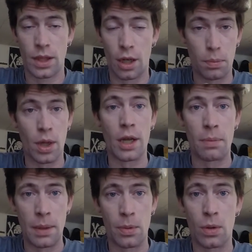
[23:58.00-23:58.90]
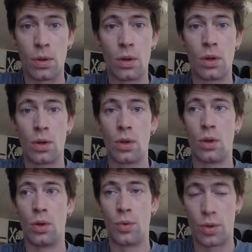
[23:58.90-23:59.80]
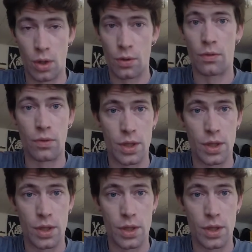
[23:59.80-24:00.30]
There are plenty of people who go through